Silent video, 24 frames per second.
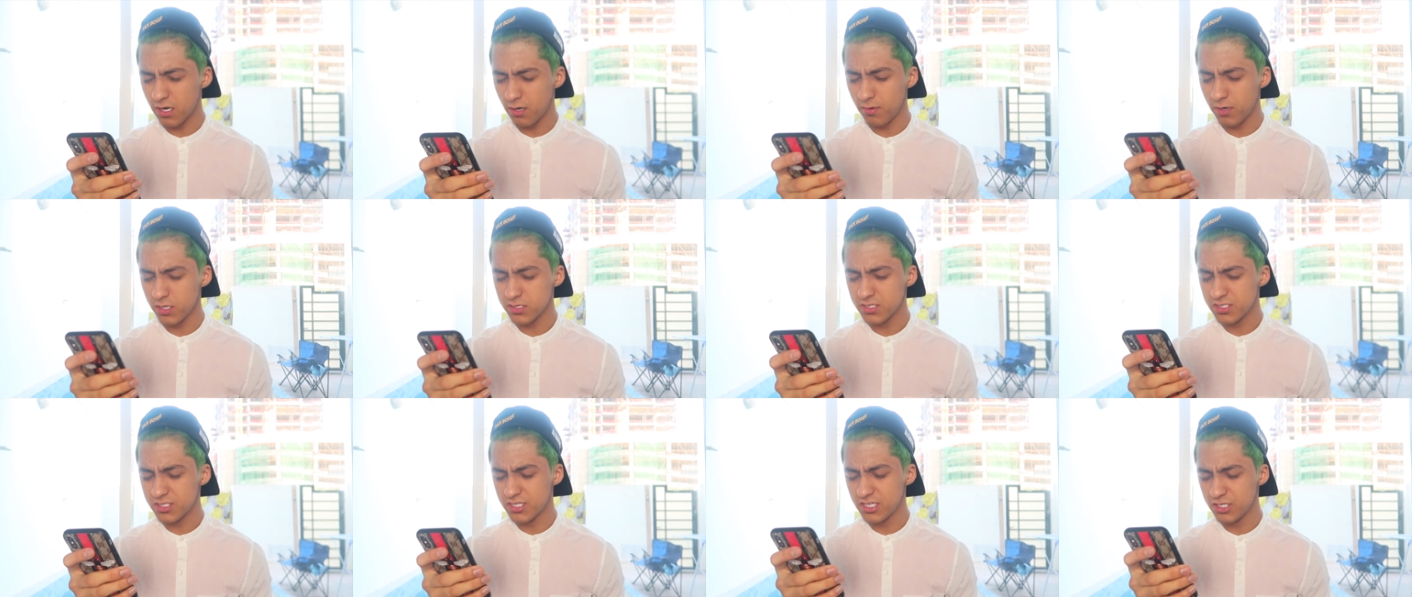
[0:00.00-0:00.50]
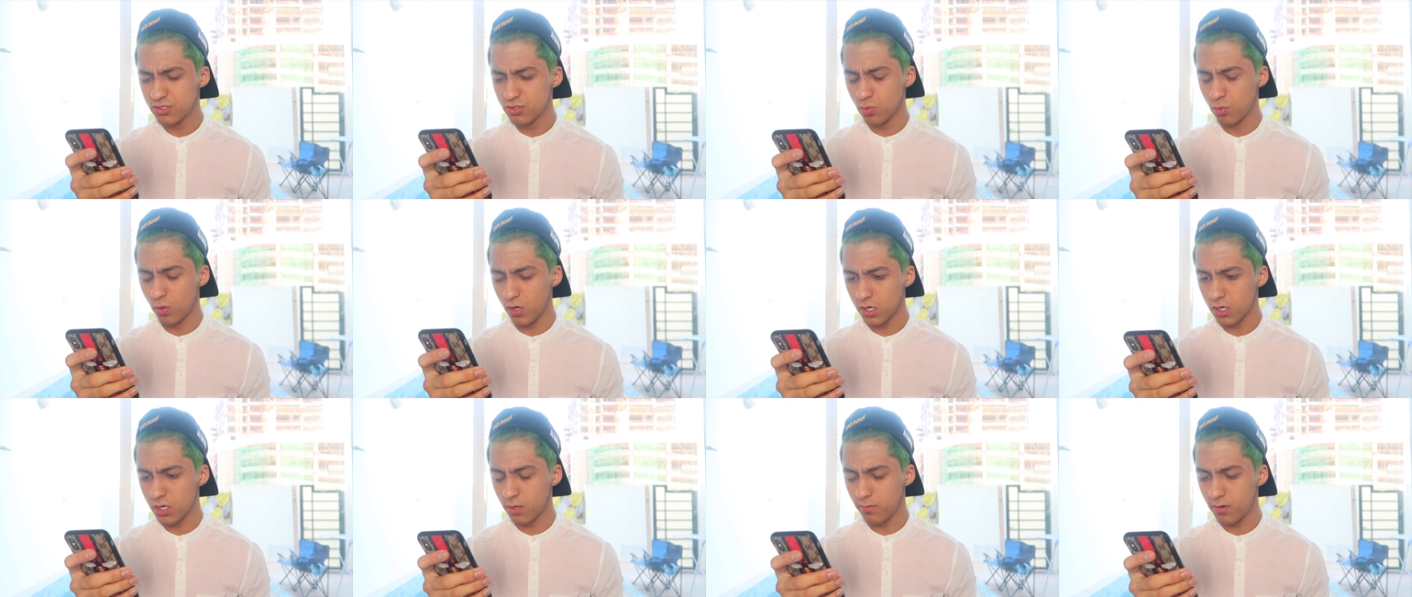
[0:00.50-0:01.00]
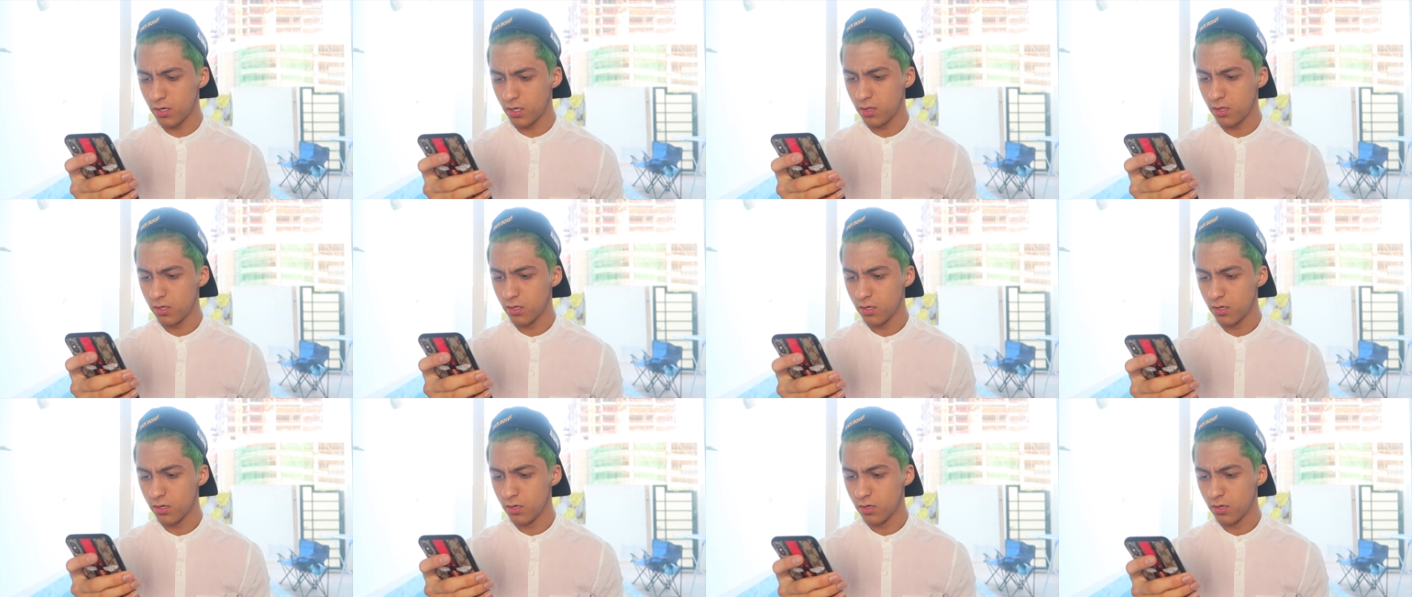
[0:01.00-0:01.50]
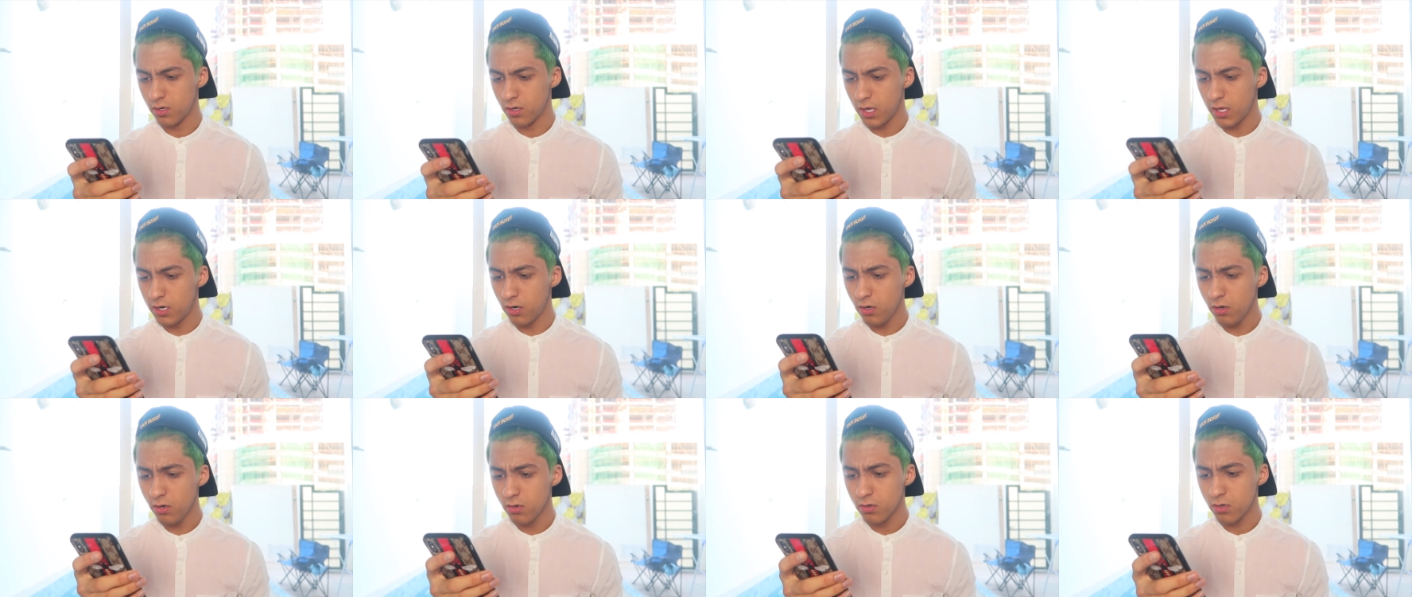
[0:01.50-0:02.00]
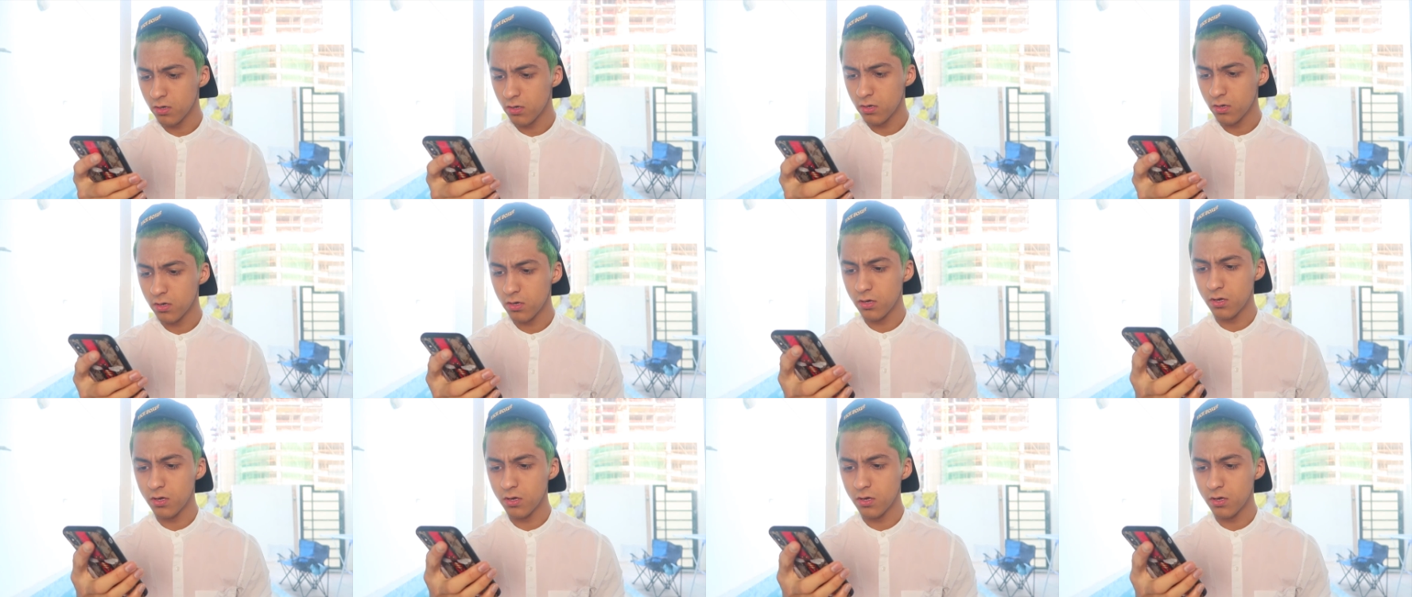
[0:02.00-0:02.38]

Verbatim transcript: Come on, three, two, one. come on. Hello?